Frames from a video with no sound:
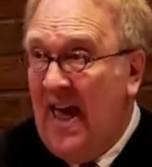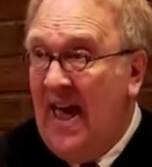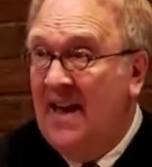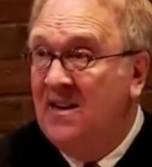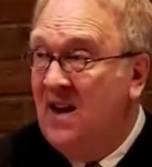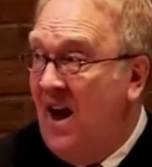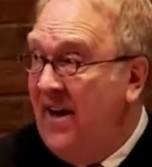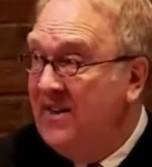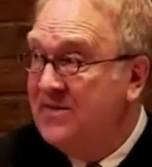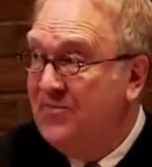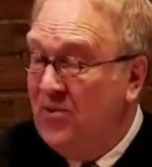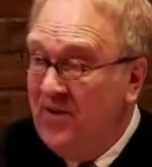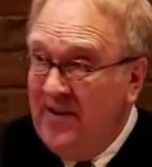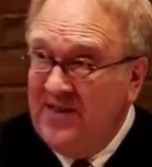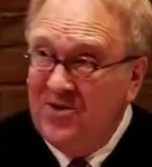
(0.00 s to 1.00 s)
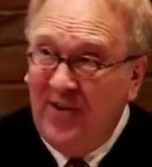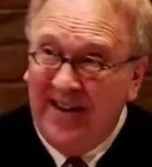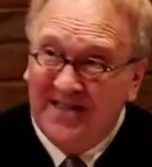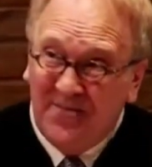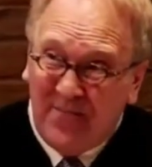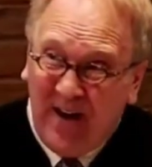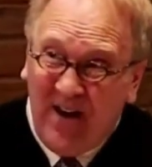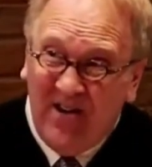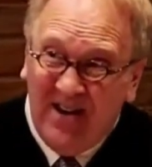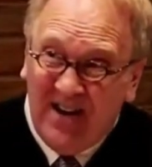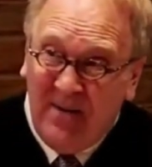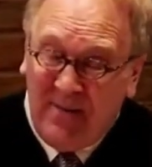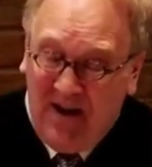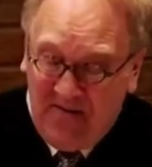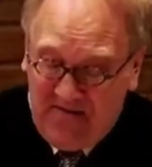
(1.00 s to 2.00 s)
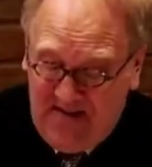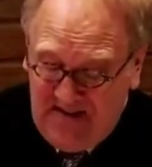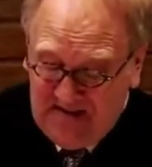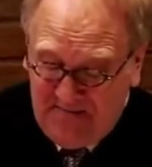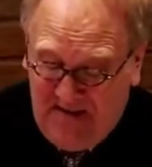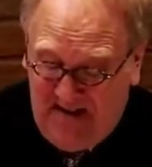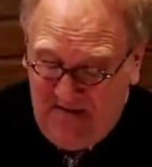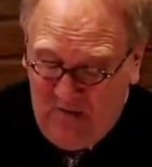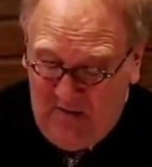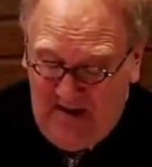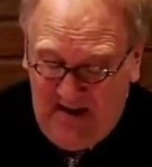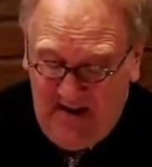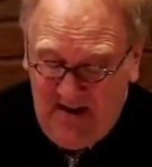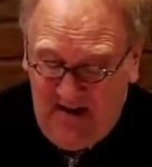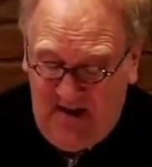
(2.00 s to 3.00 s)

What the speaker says: And God is pretty transparent about this, by the way.